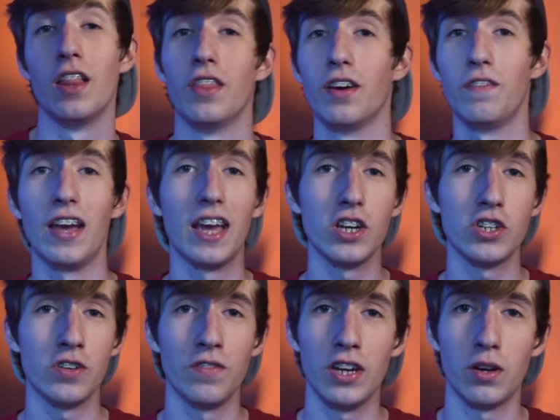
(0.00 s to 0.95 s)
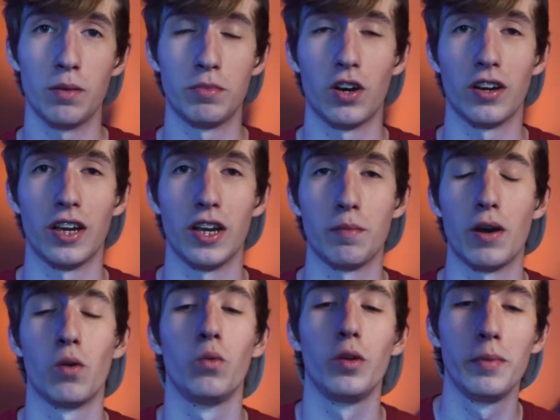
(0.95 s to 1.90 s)
The vacation video I'm talking
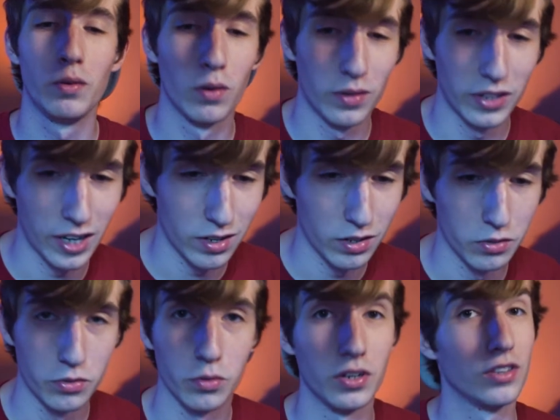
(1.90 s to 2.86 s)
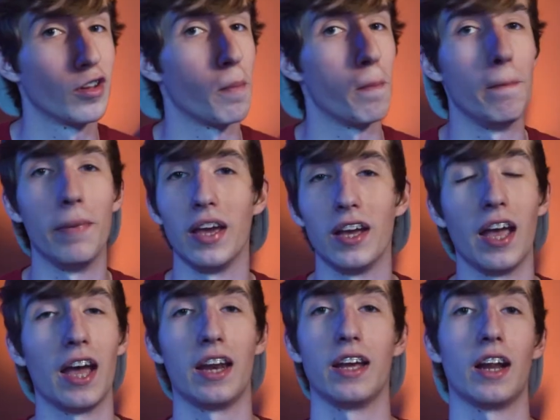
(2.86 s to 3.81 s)
about will be rolling out here soon. It's a big
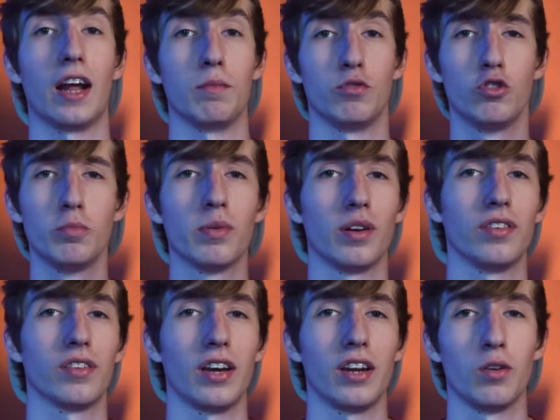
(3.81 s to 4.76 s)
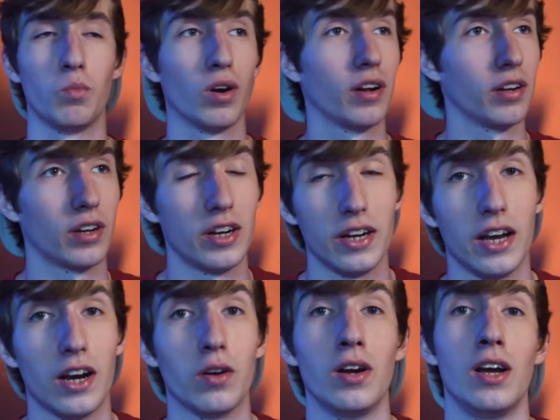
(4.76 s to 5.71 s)
edit. I'm super excited, working on it
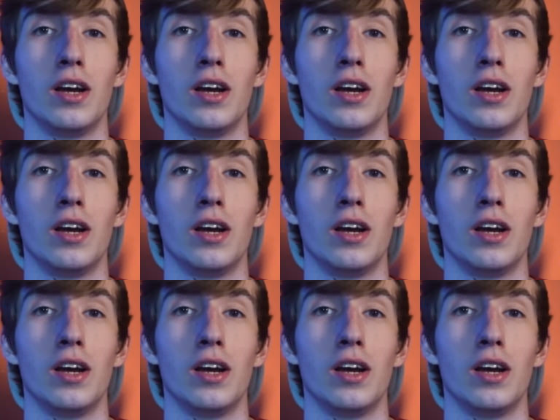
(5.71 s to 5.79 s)
now.